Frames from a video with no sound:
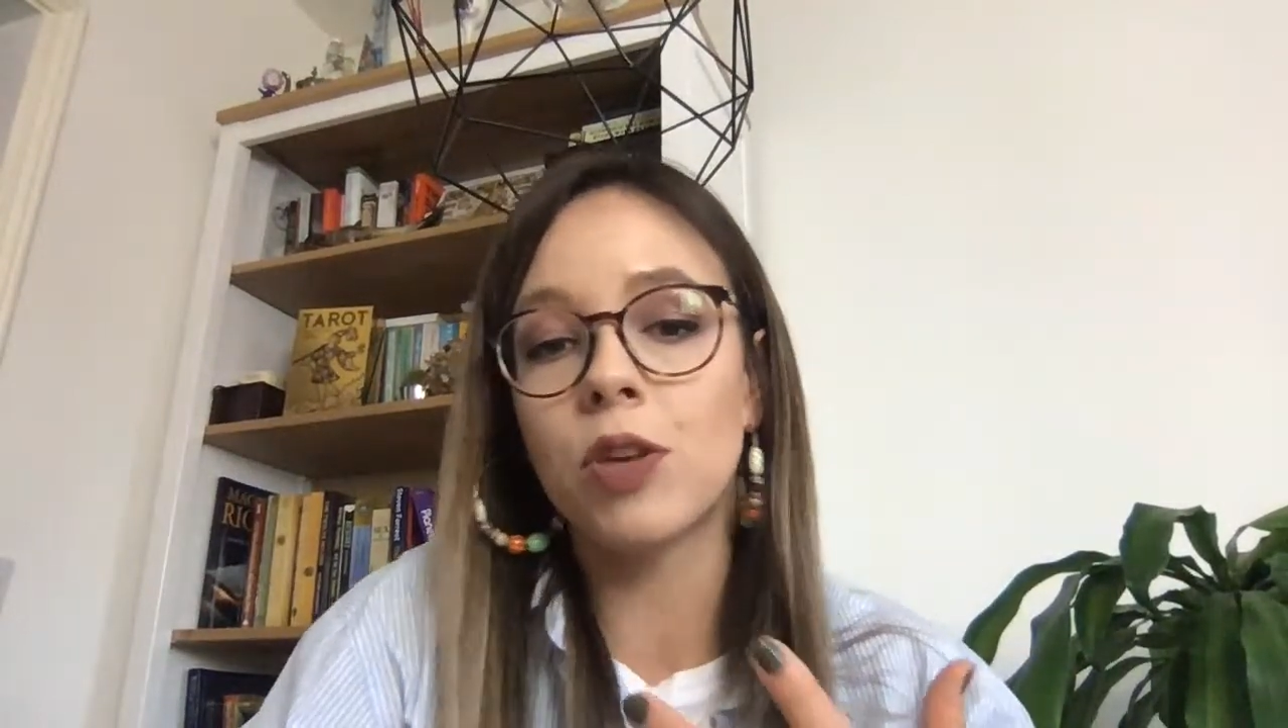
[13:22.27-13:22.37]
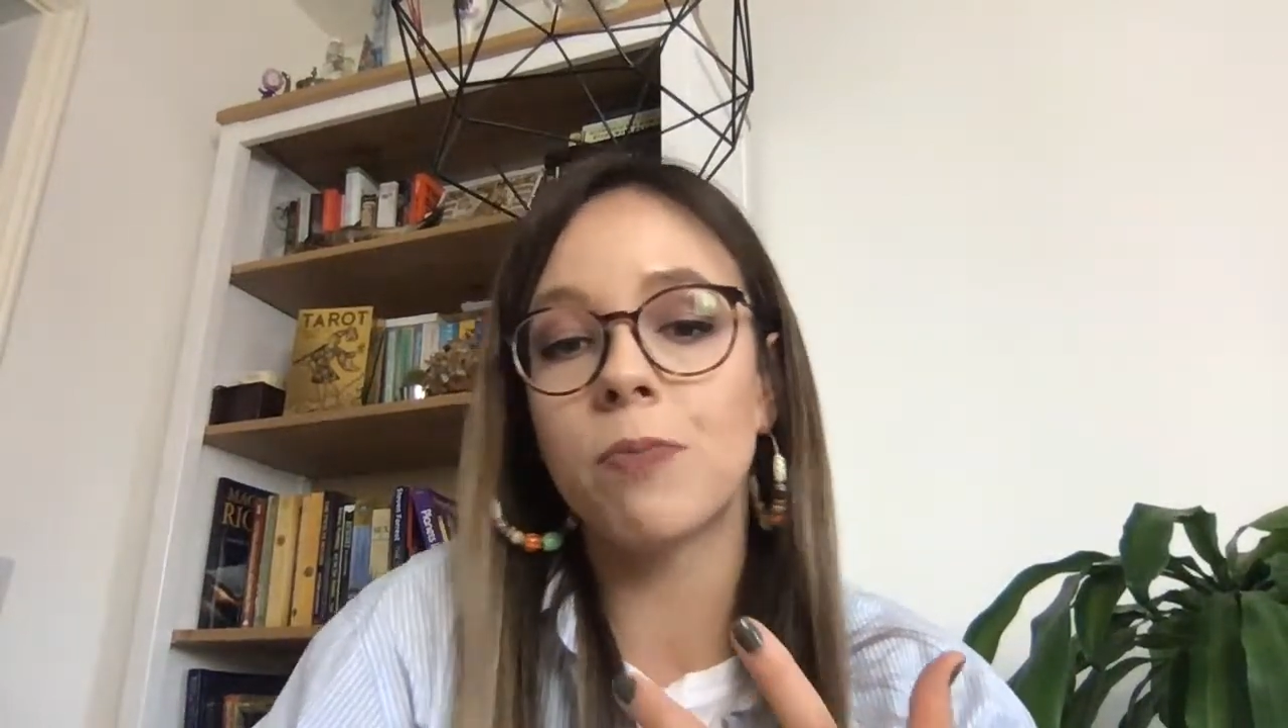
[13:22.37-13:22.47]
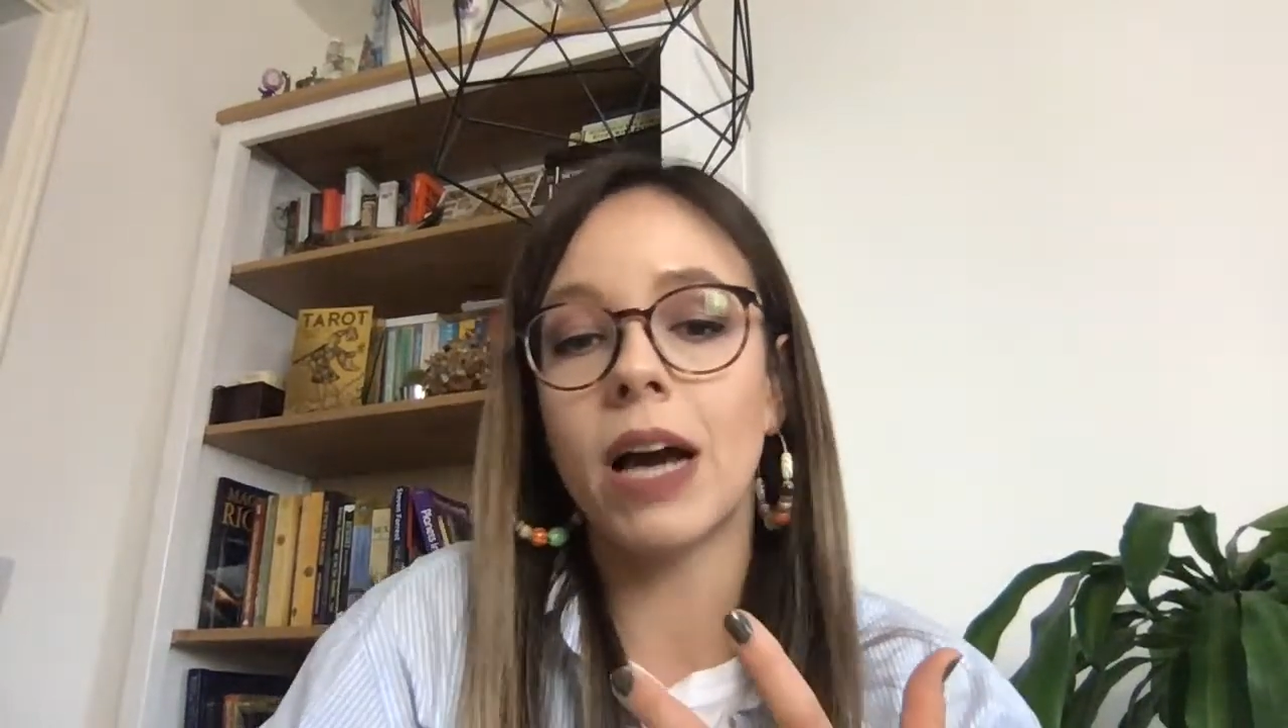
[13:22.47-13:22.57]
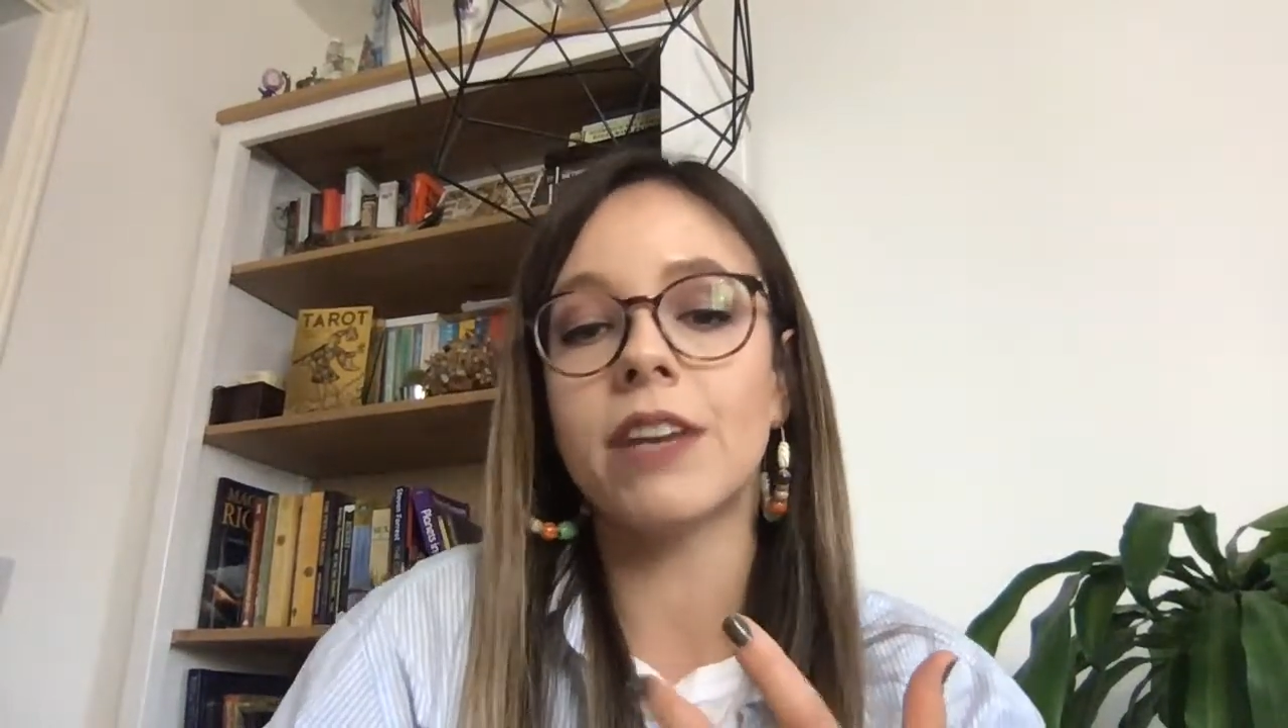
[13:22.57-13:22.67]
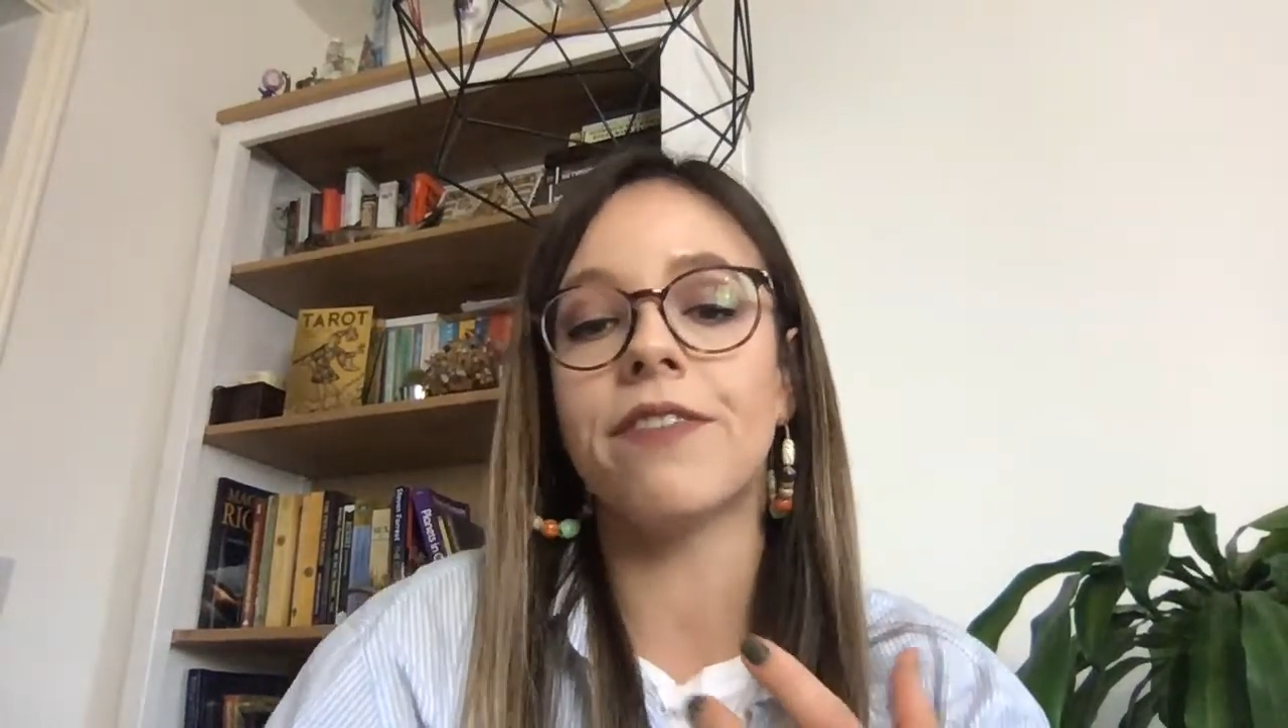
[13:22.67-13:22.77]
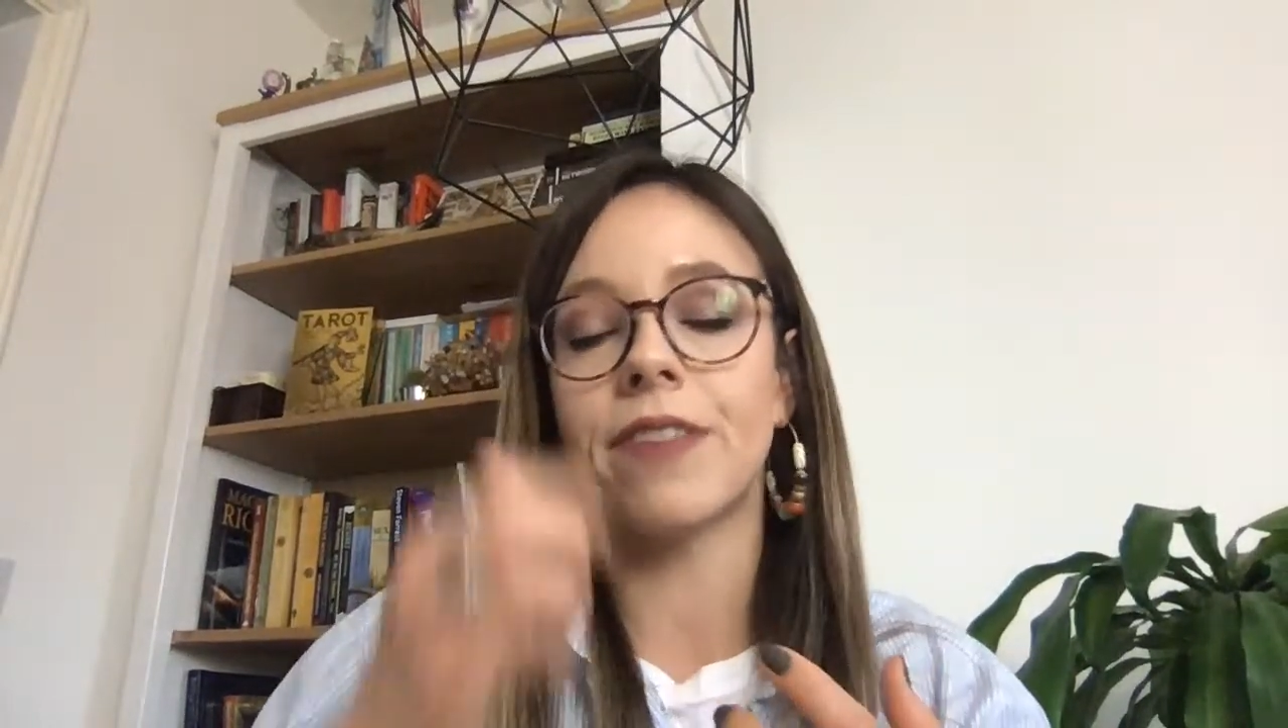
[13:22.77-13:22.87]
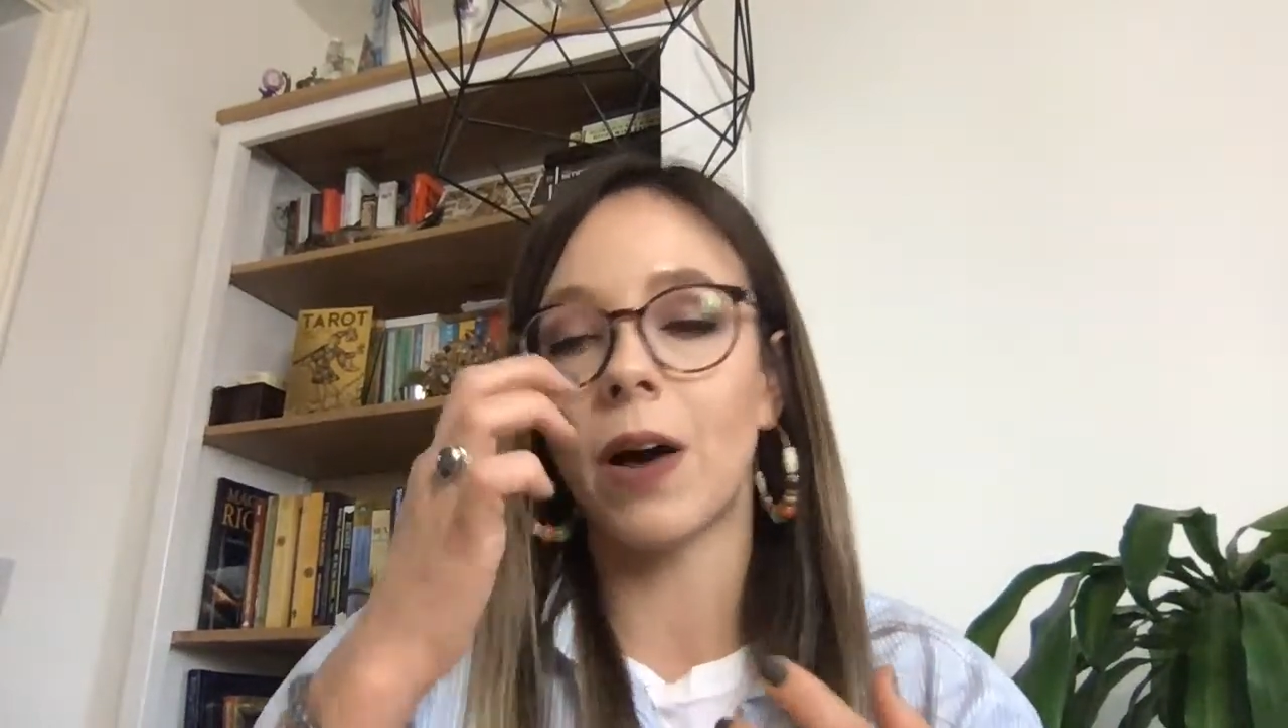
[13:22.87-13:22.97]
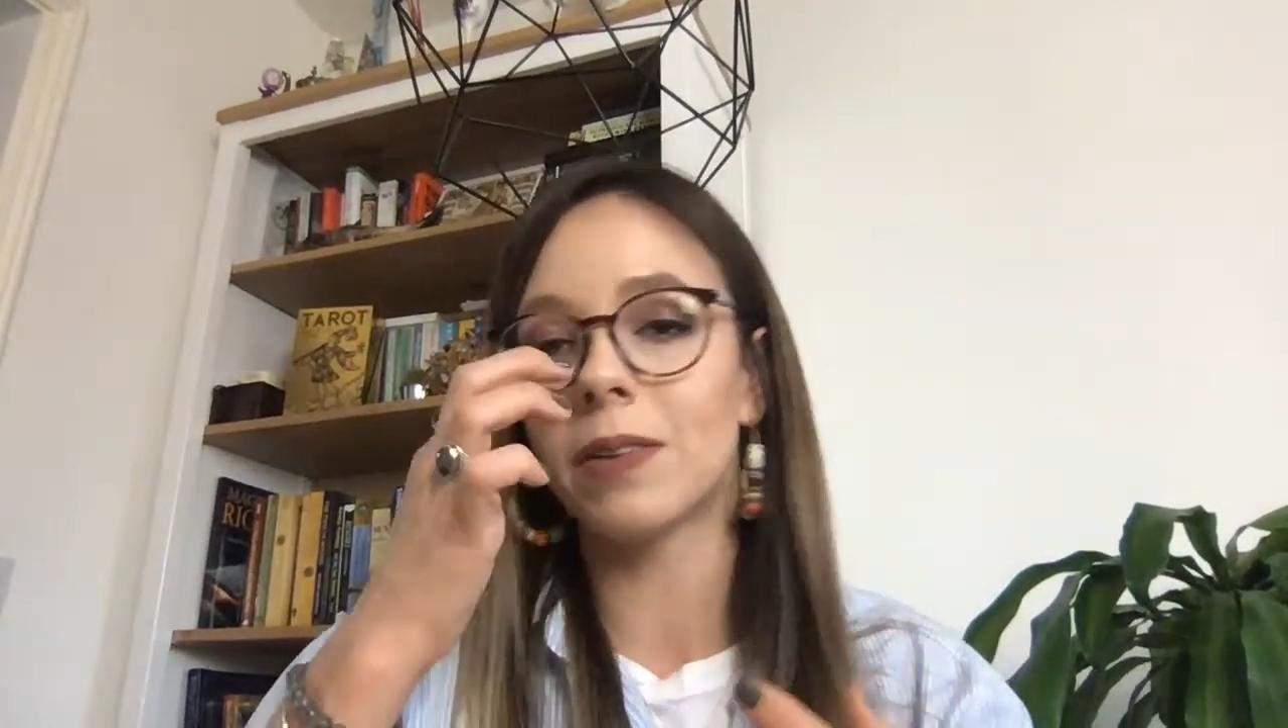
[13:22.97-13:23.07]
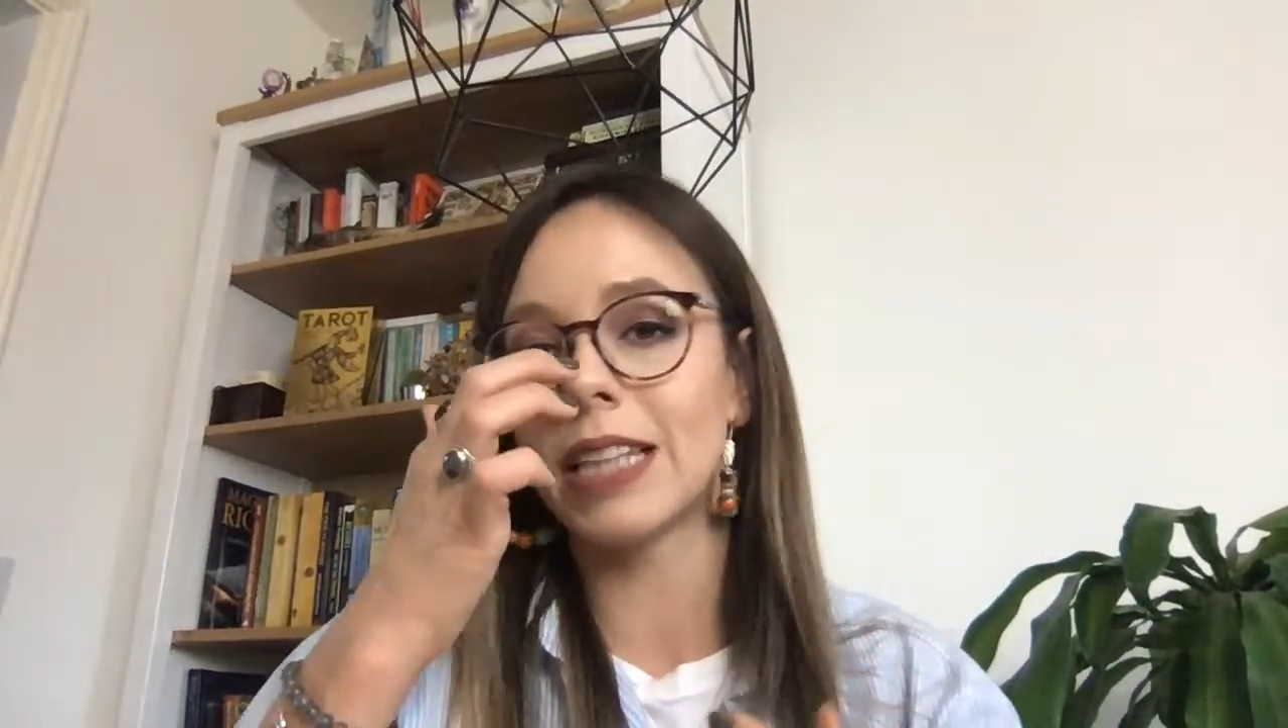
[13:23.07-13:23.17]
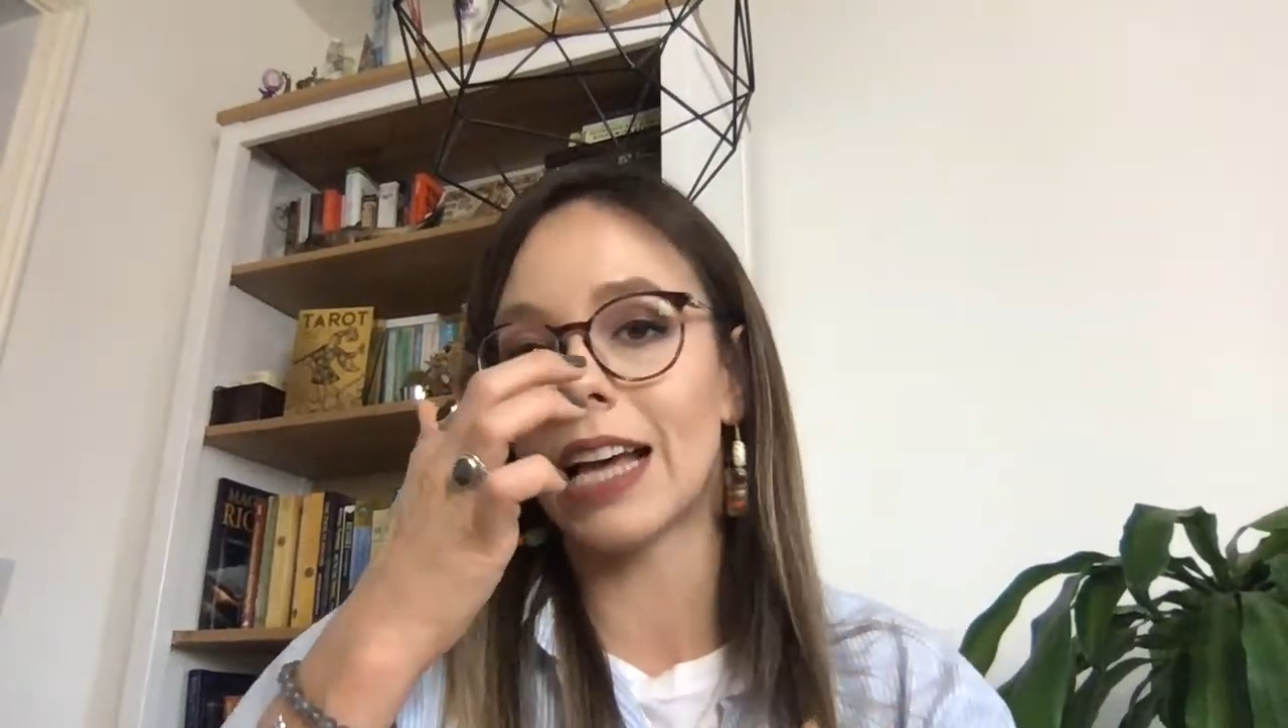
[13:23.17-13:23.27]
you might have felt